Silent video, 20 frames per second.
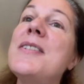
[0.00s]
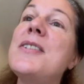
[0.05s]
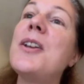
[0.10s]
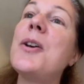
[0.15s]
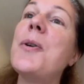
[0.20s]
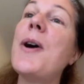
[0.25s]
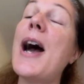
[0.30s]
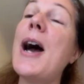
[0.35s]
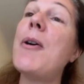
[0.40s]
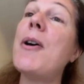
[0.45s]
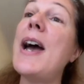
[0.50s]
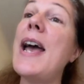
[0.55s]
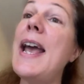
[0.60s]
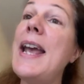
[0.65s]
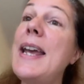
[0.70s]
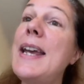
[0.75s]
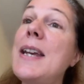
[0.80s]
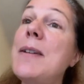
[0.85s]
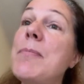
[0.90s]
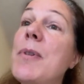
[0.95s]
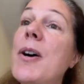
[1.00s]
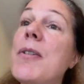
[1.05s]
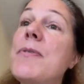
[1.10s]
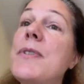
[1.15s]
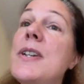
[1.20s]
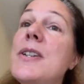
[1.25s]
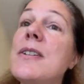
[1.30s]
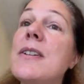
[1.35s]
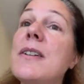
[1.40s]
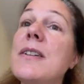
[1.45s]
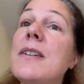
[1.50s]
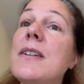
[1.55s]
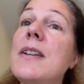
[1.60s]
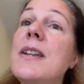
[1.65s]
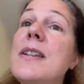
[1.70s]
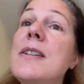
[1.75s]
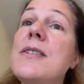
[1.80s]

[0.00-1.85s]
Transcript: So our aim, our vision,